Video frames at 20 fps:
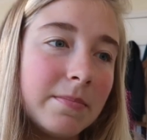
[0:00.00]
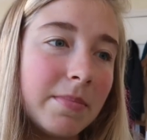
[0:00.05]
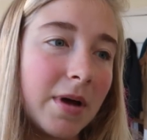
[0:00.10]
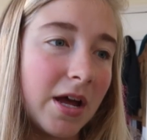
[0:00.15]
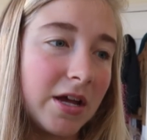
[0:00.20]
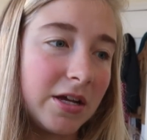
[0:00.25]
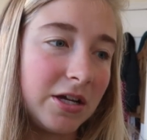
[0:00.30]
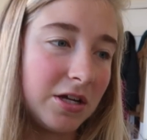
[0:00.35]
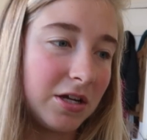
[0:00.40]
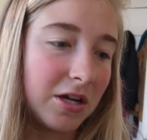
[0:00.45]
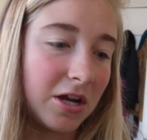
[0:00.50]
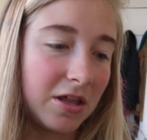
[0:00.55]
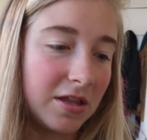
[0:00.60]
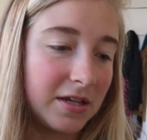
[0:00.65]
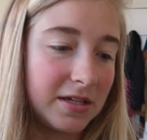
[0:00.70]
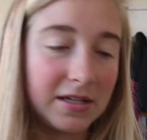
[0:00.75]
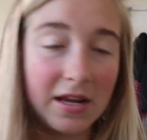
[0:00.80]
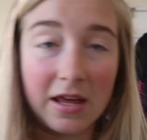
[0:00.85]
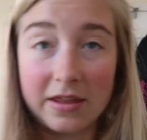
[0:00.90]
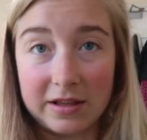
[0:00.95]
but you know,
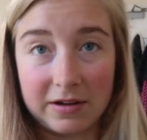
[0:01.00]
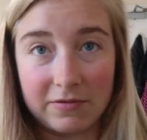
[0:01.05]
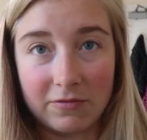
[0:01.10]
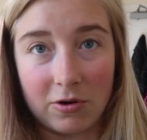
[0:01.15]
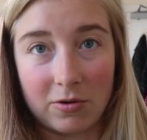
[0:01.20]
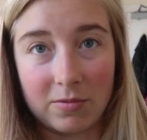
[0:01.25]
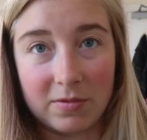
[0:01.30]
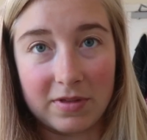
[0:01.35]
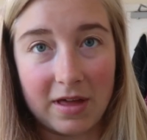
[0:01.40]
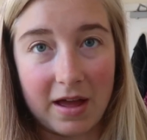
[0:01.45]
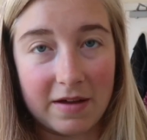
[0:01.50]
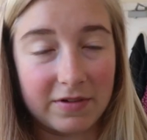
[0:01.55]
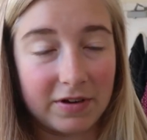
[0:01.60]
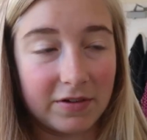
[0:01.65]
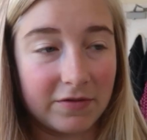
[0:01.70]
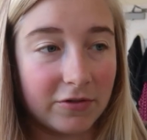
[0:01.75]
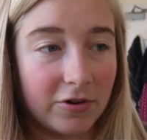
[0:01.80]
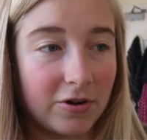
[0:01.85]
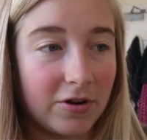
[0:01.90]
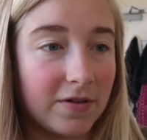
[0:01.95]
there's nothing wrong with
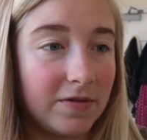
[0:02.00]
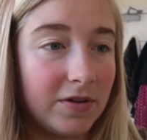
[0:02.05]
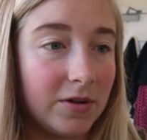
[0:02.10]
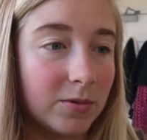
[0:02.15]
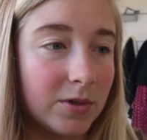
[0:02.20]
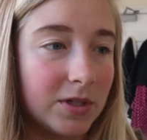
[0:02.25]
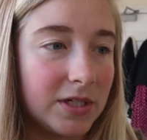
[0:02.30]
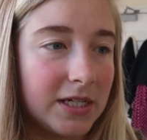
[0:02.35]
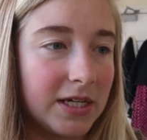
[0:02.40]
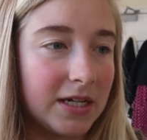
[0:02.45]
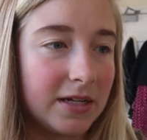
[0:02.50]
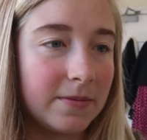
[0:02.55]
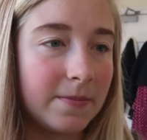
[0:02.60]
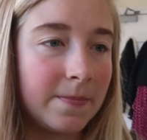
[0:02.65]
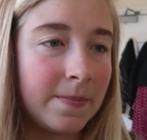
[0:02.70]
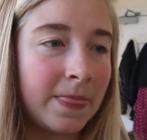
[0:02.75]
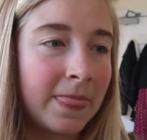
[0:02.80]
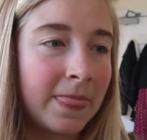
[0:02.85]
having fruit if you want it.